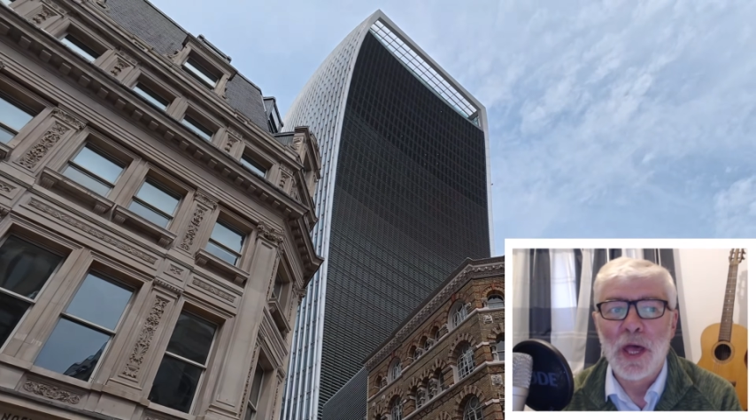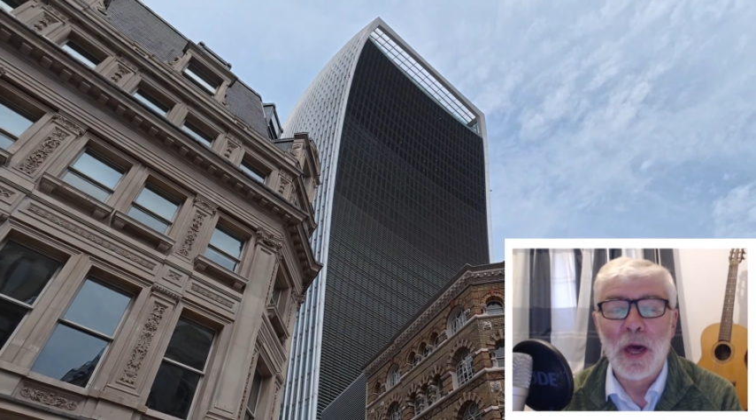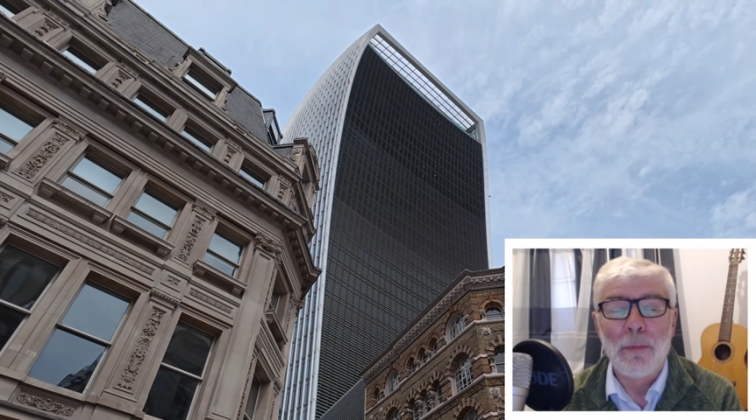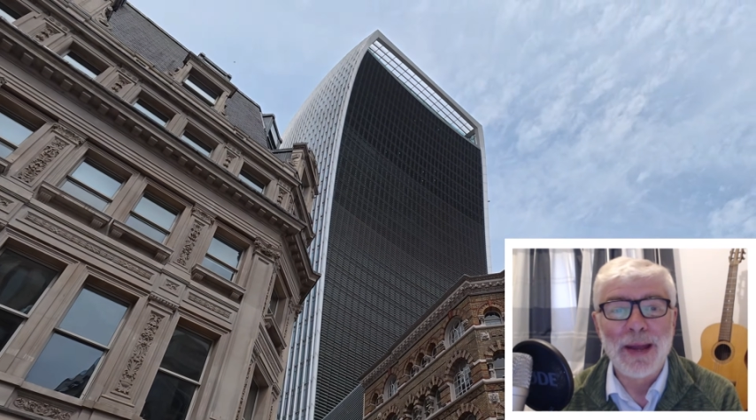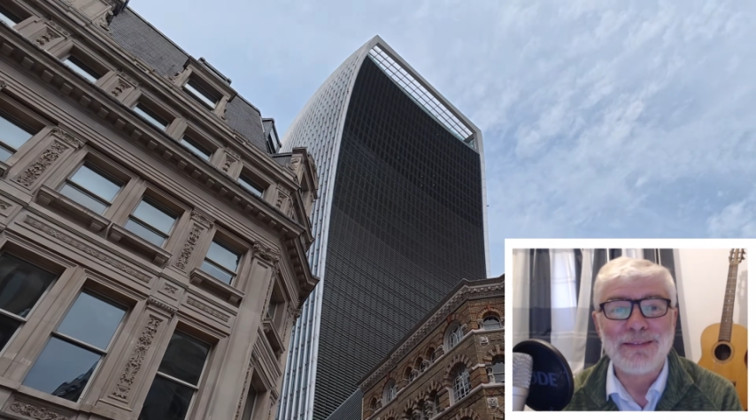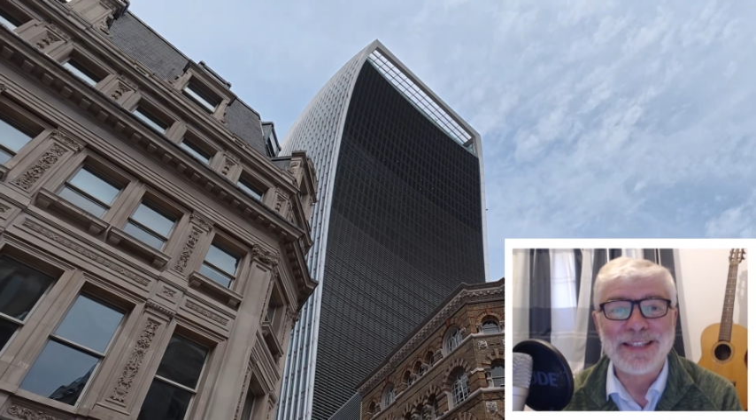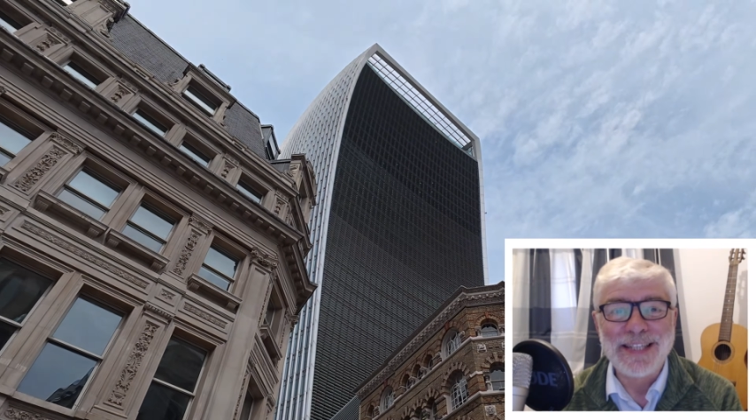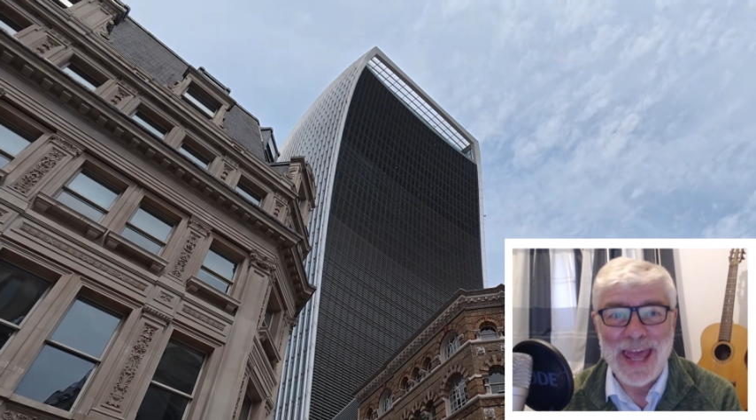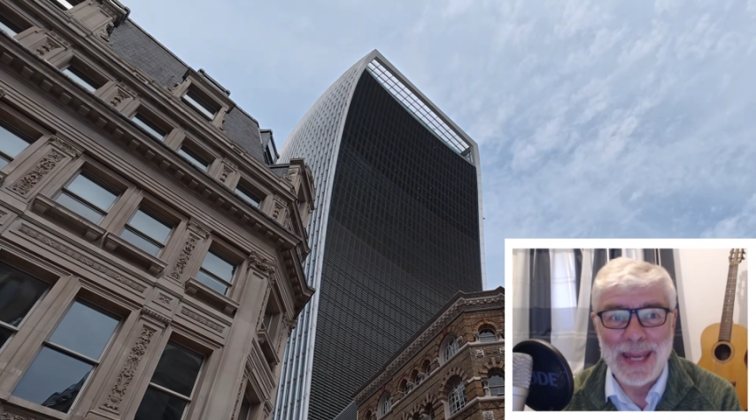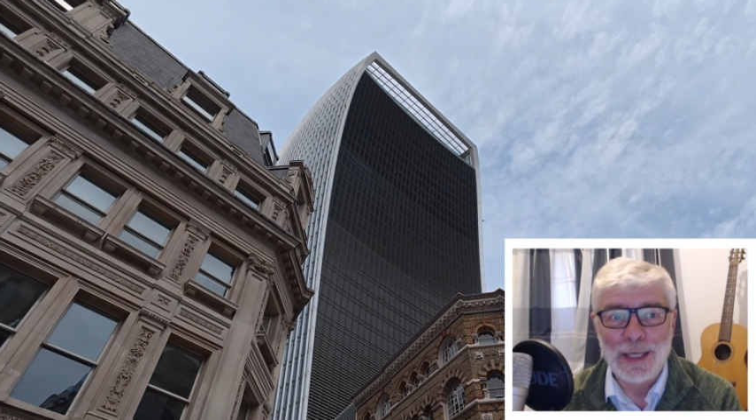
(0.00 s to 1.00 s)
about
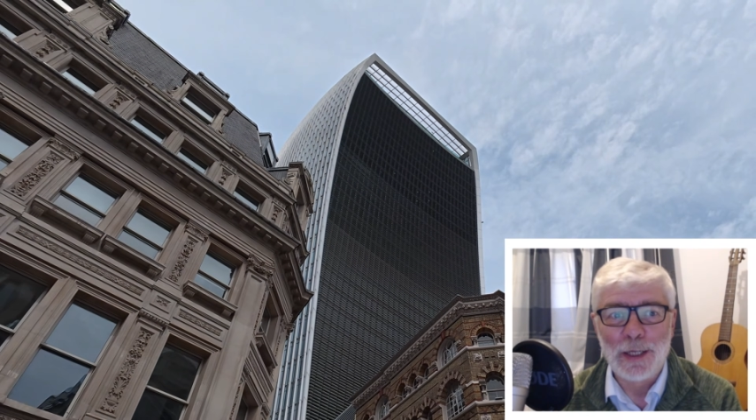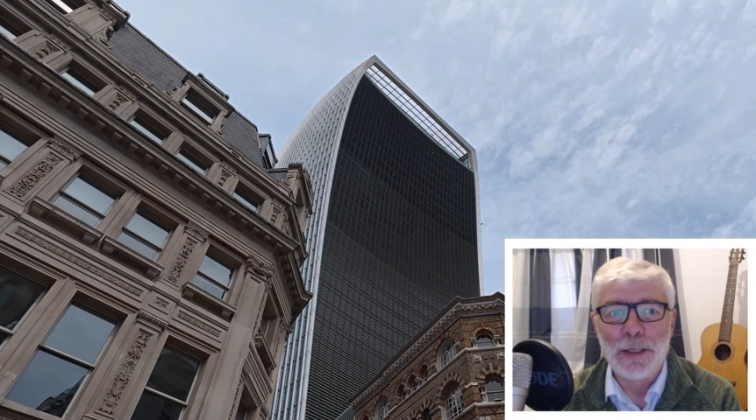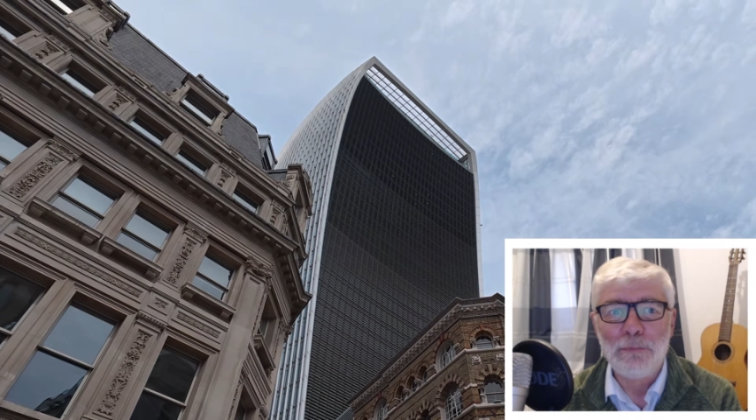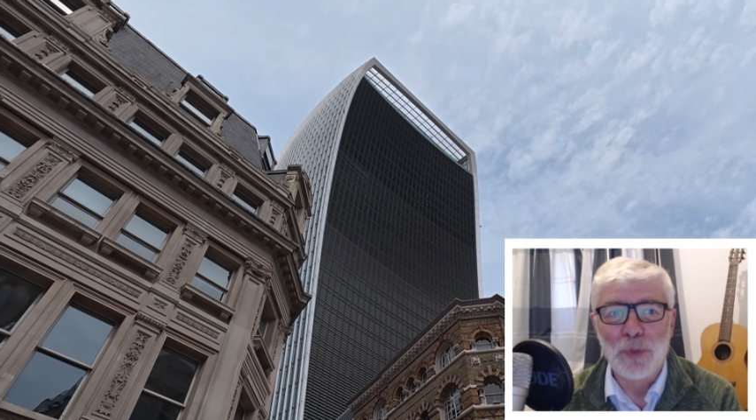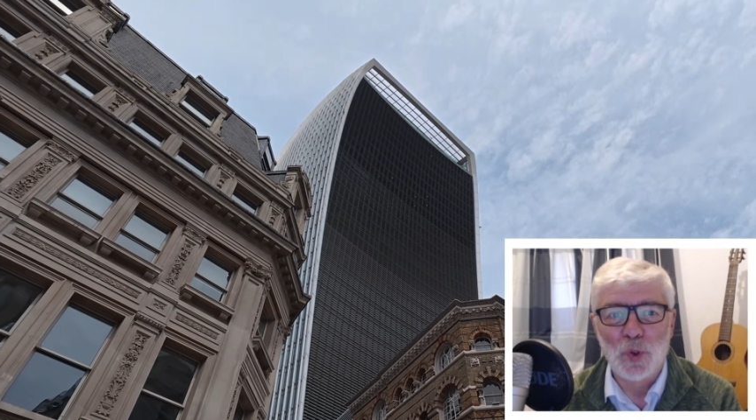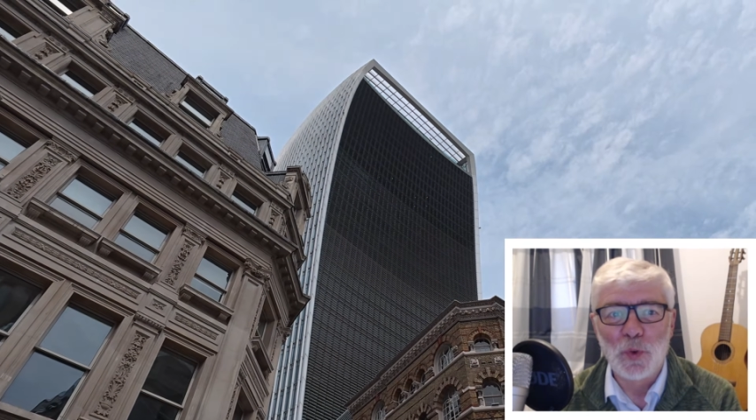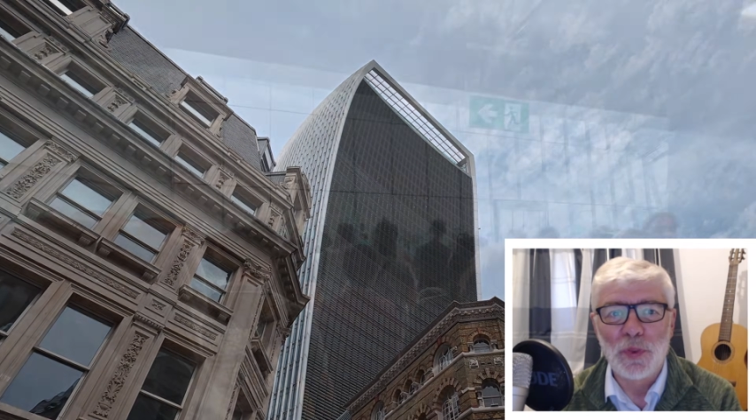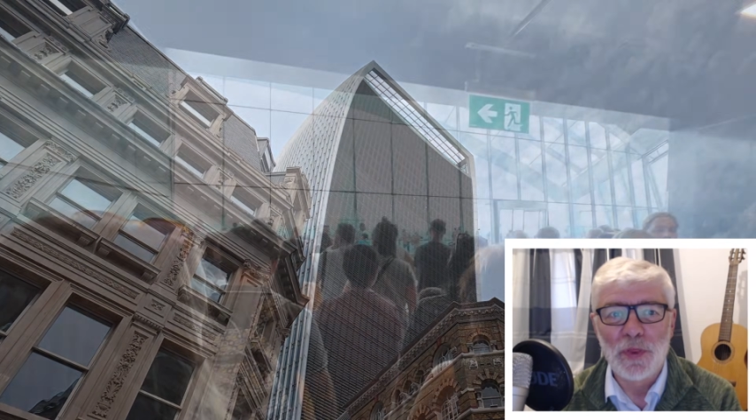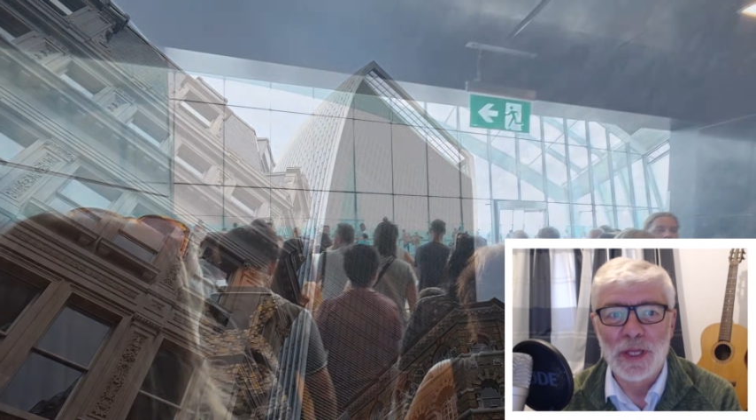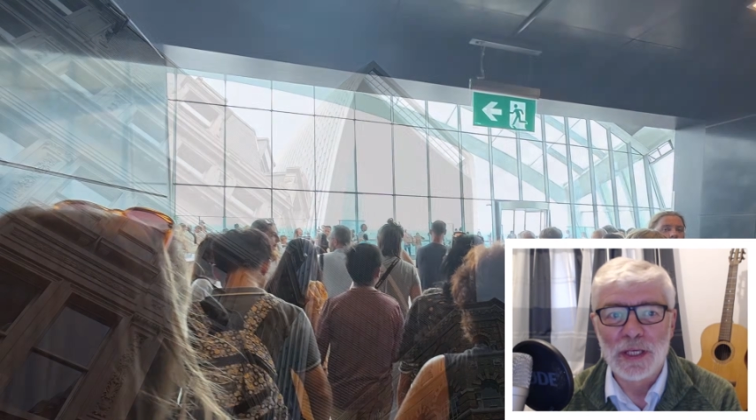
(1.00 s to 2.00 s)
10
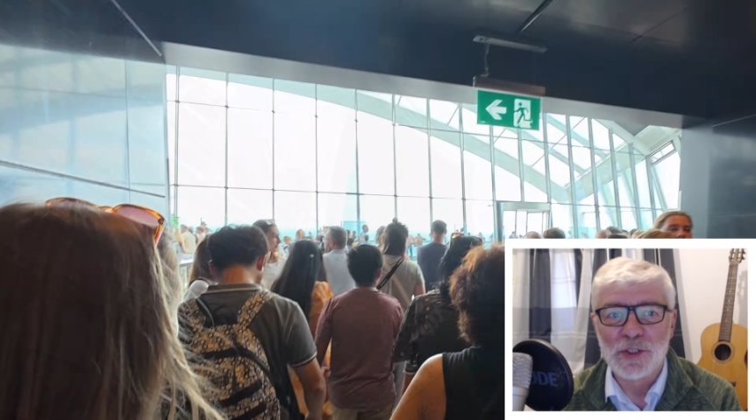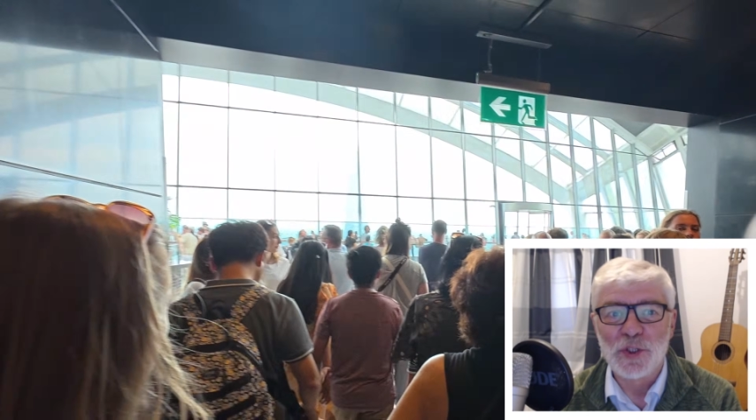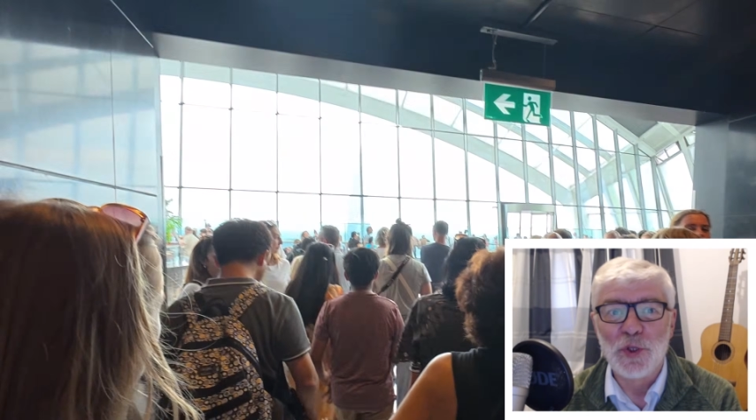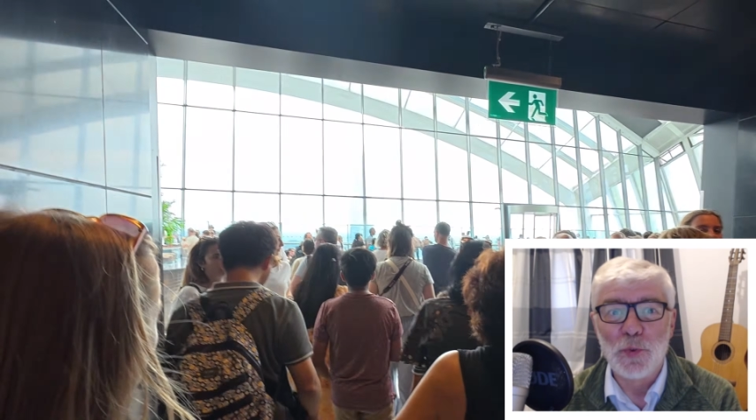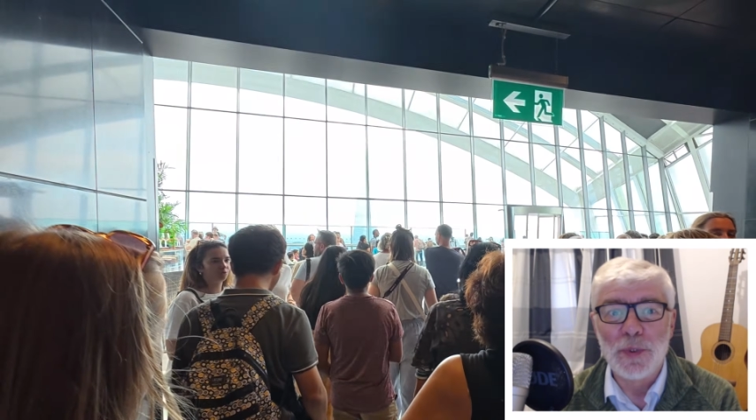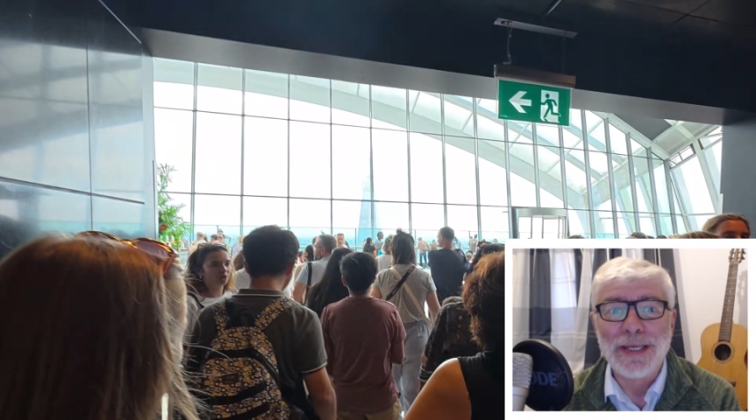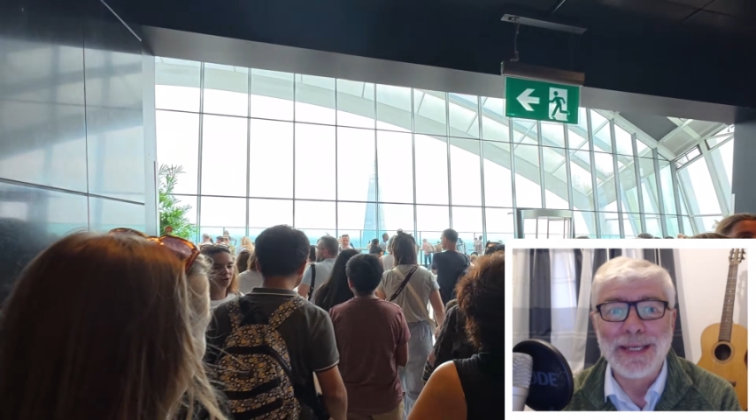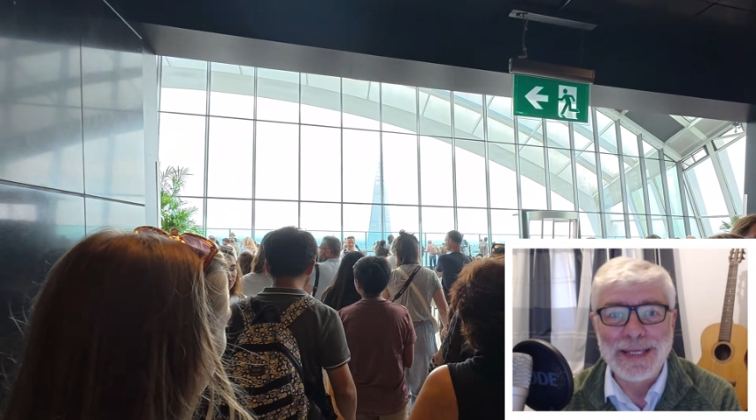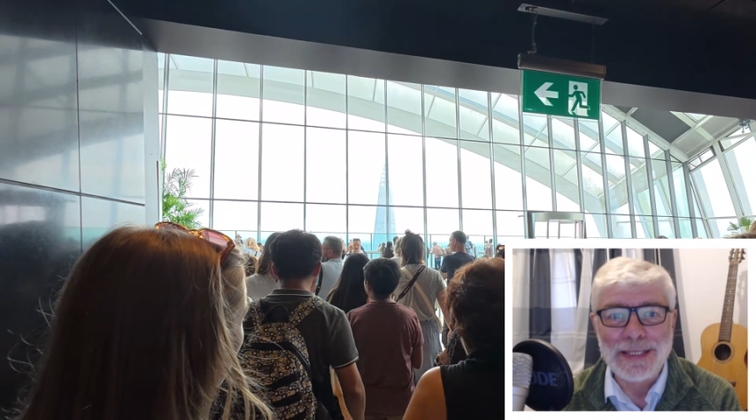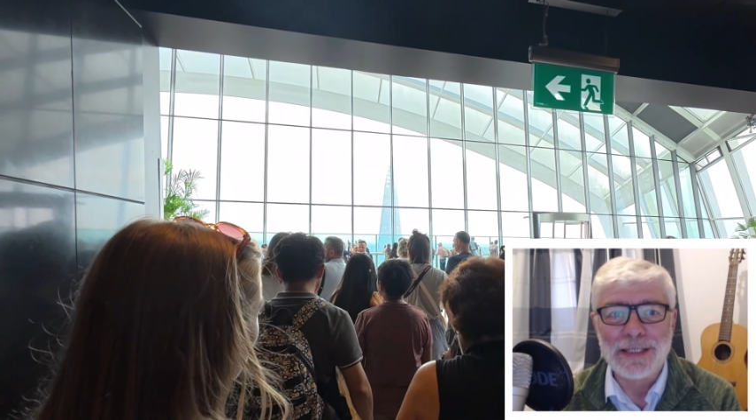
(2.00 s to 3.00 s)
important things you
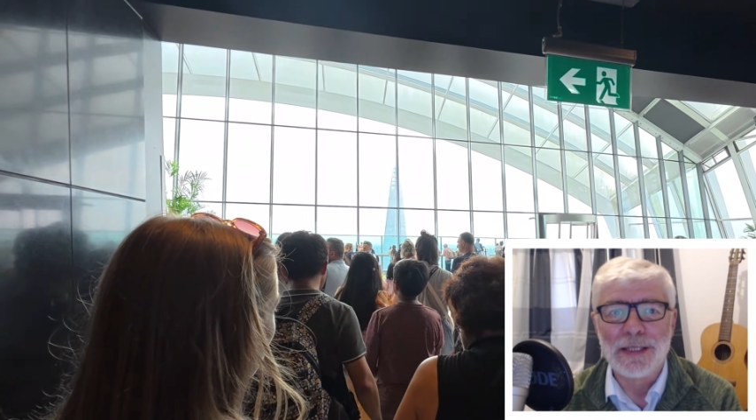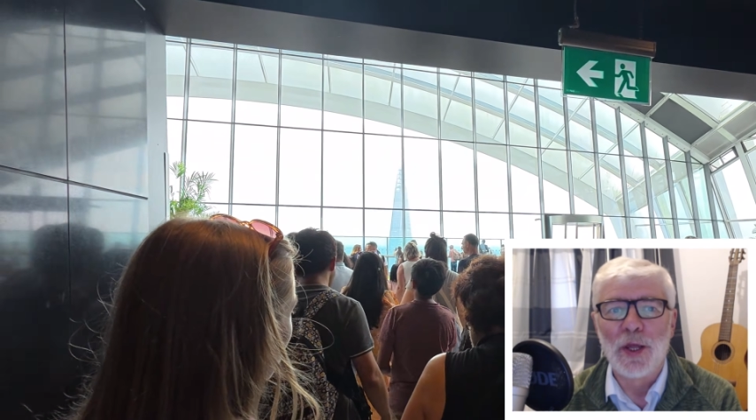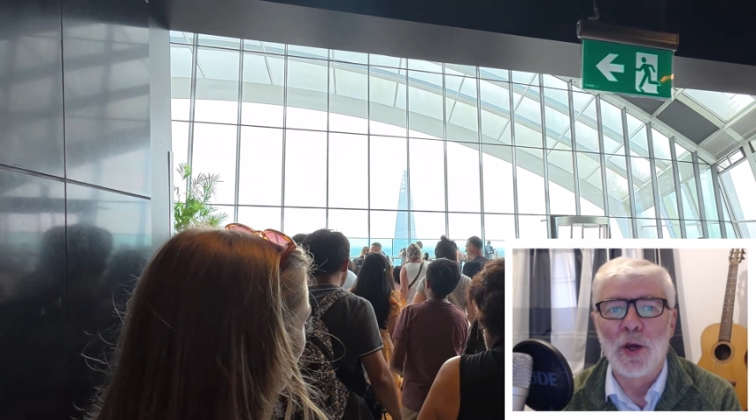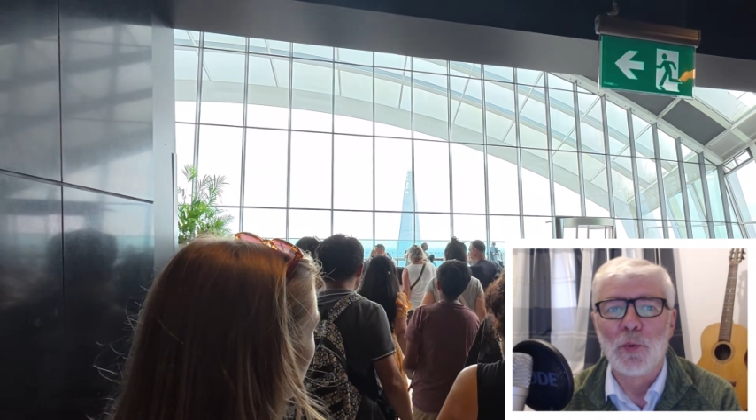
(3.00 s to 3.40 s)
need to know